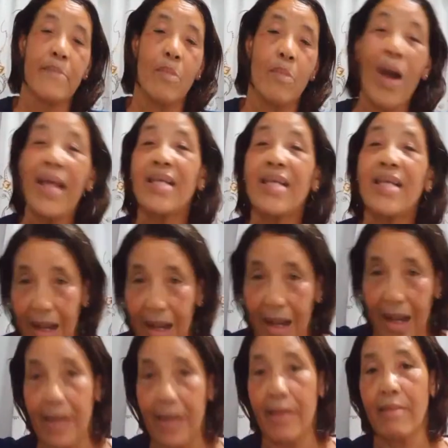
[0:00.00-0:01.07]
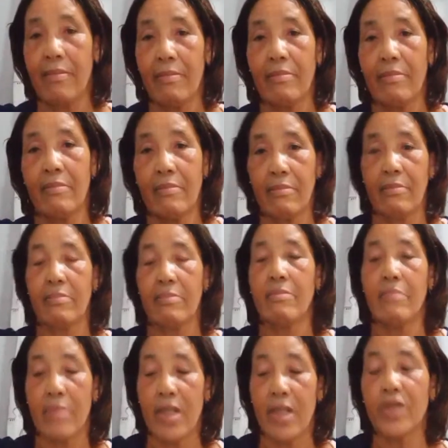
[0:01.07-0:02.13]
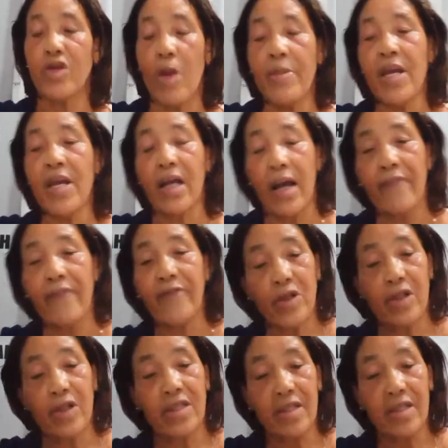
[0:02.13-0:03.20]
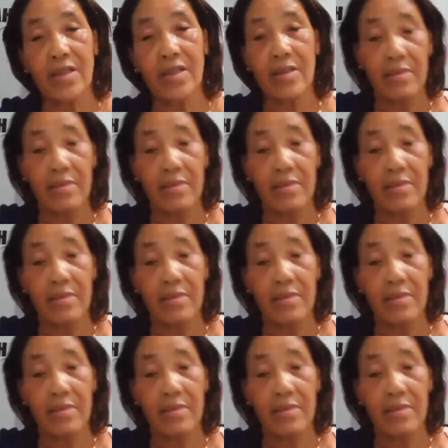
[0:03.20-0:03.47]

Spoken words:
What exactly is Jamaican for Justice?